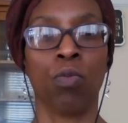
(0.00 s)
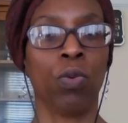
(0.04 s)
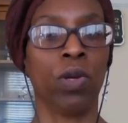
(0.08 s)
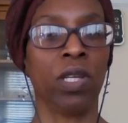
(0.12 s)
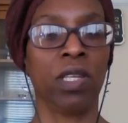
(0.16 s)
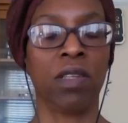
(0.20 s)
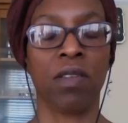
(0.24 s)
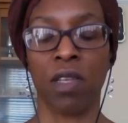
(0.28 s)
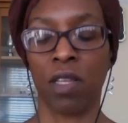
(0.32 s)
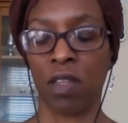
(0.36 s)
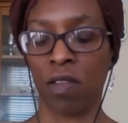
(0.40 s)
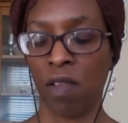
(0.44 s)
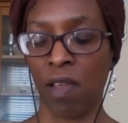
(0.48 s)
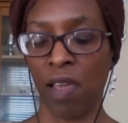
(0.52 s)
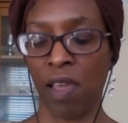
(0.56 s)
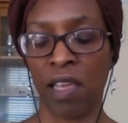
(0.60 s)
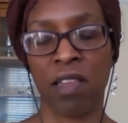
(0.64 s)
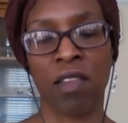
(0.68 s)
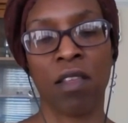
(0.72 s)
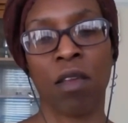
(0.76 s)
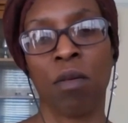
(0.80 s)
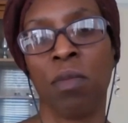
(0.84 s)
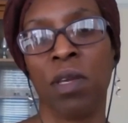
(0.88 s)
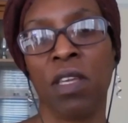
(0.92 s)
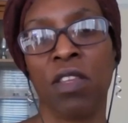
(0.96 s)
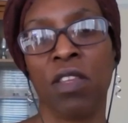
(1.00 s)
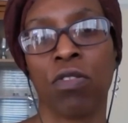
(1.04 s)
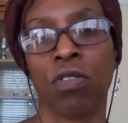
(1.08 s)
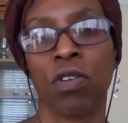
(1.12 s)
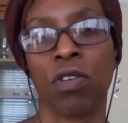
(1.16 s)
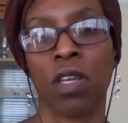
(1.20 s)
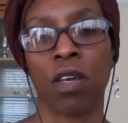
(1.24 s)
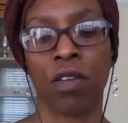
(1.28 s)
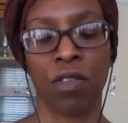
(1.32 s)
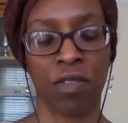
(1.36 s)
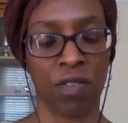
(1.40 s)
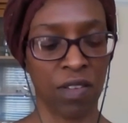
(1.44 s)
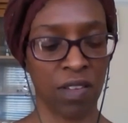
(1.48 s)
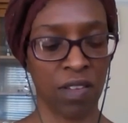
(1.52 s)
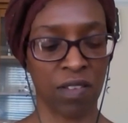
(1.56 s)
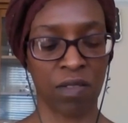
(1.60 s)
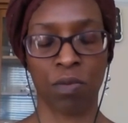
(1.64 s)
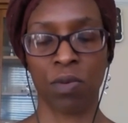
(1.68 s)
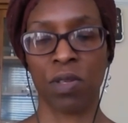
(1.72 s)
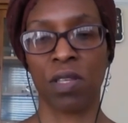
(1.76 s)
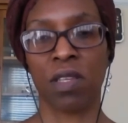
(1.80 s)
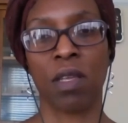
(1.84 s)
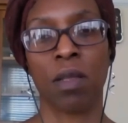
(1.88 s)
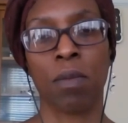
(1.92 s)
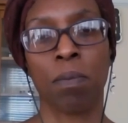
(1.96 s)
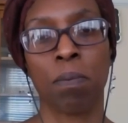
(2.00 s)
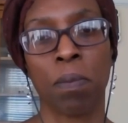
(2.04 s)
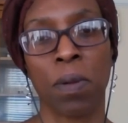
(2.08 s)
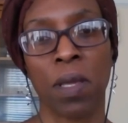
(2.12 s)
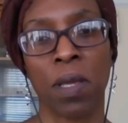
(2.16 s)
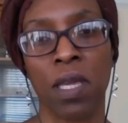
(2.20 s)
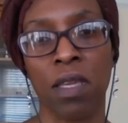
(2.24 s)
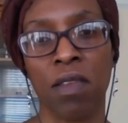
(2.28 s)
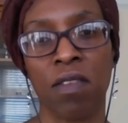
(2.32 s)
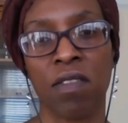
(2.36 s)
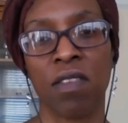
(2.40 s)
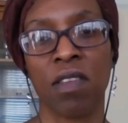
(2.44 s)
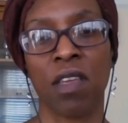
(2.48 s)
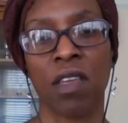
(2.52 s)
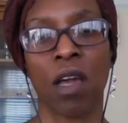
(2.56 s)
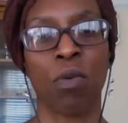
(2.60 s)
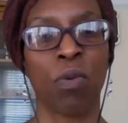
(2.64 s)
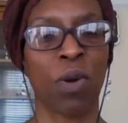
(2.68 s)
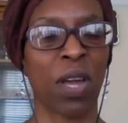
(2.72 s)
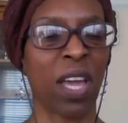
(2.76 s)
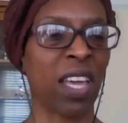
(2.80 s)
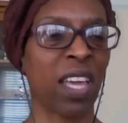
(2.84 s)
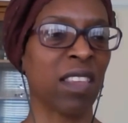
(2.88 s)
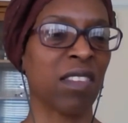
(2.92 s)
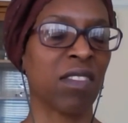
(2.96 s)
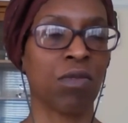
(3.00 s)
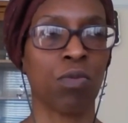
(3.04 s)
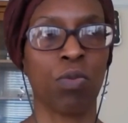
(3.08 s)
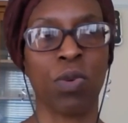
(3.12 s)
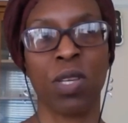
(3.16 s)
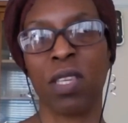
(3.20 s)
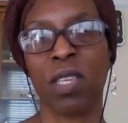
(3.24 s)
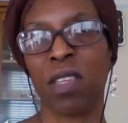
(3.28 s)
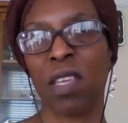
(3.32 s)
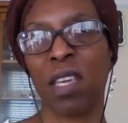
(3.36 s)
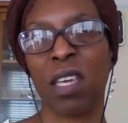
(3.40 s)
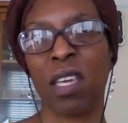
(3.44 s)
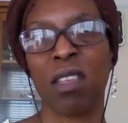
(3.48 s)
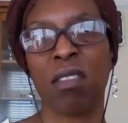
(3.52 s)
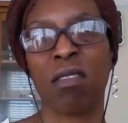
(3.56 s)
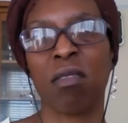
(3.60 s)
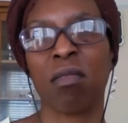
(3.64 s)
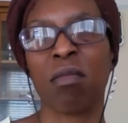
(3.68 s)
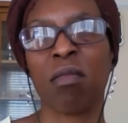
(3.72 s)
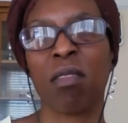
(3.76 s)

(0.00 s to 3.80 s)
We did endometriosis, we did PCOS, we did